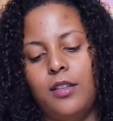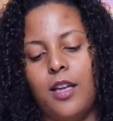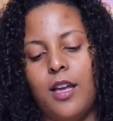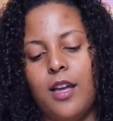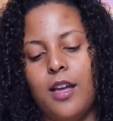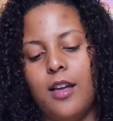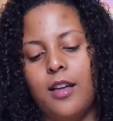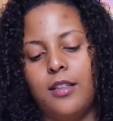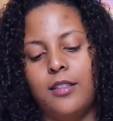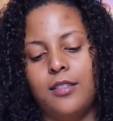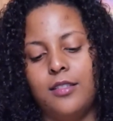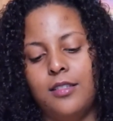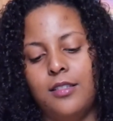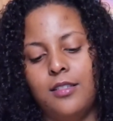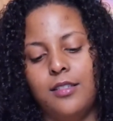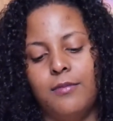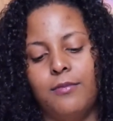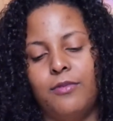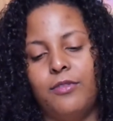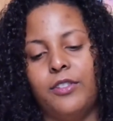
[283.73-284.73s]
Yeah, this is
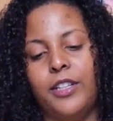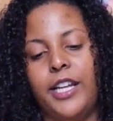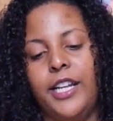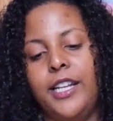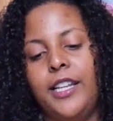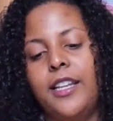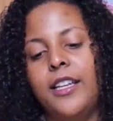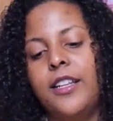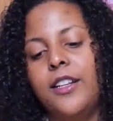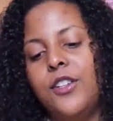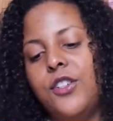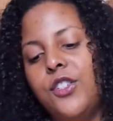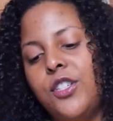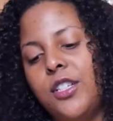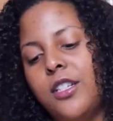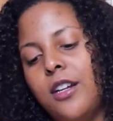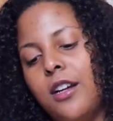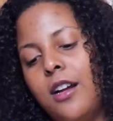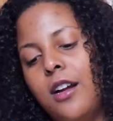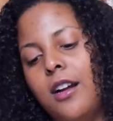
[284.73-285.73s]
some flighty
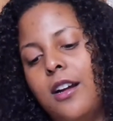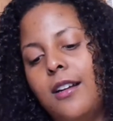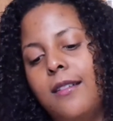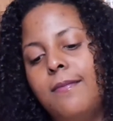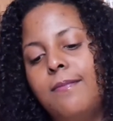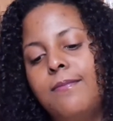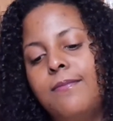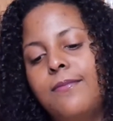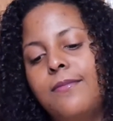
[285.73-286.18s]
energy, huh?